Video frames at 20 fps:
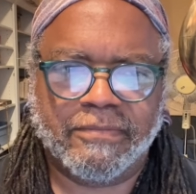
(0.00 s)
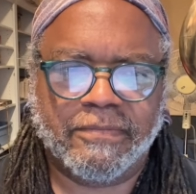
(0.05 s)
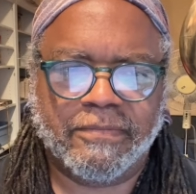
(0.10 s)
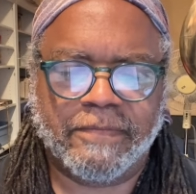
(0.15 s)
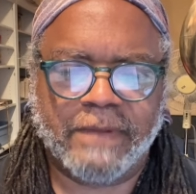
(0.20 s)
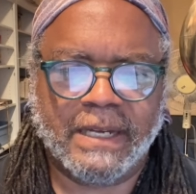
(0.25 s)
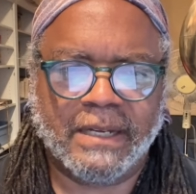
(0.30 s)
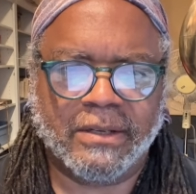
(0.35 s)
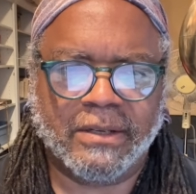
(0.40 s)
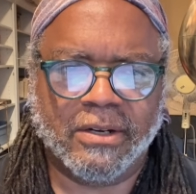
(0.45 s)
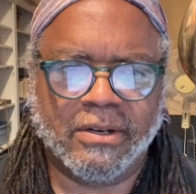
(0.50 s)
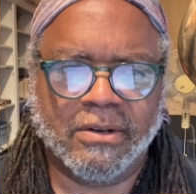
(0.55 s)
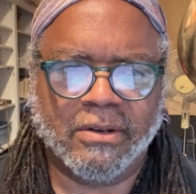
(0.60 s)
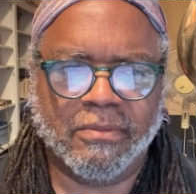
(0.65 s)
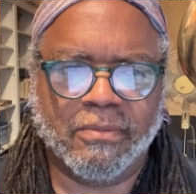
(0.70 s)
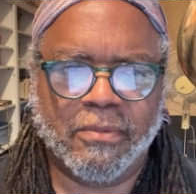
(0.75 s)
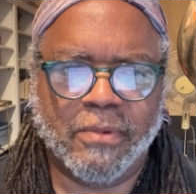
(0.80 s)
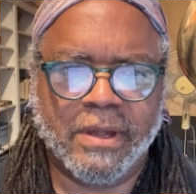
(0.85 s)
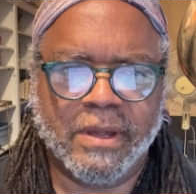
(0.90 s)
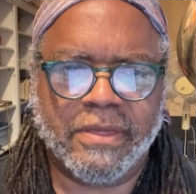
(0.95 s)
failure
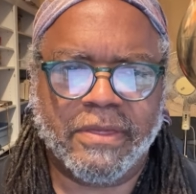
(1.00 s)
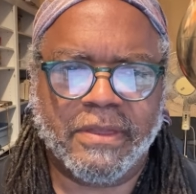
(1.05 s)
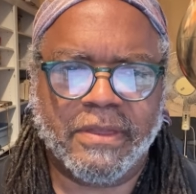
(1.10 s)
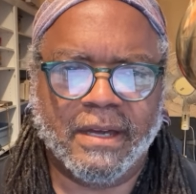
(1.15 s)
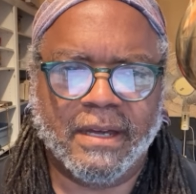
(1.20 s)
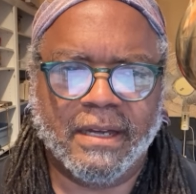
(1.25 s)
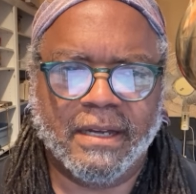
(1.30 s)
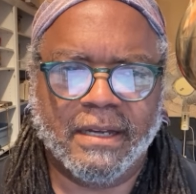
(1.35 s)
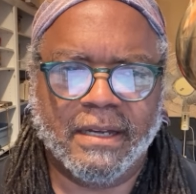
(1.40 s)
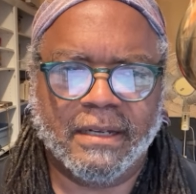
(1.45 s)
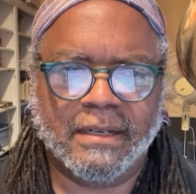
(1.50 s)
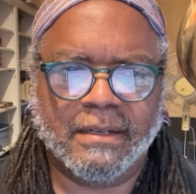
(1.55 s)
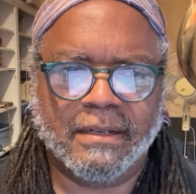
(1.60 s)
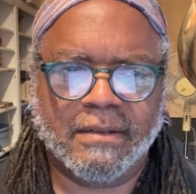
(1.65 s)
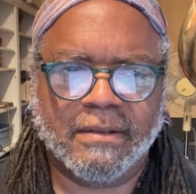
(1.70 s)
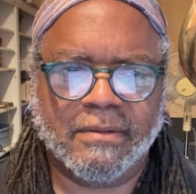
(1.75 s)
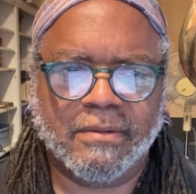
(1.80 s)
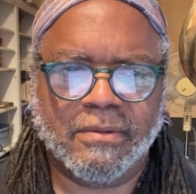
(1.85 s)
with the uh,